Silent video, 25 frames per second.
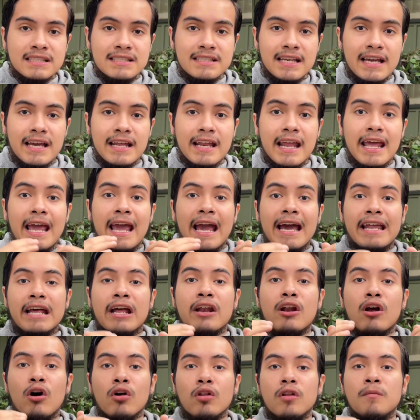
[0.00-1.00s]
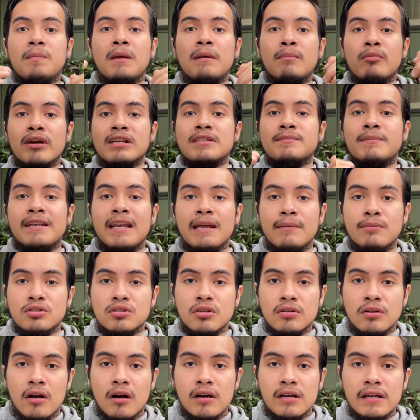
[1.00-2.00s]
has had, and out of all the people he has been able
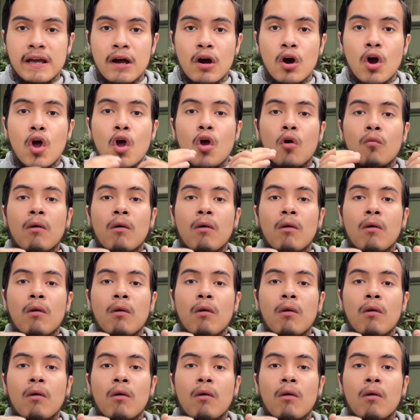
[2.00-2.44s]
to knock out,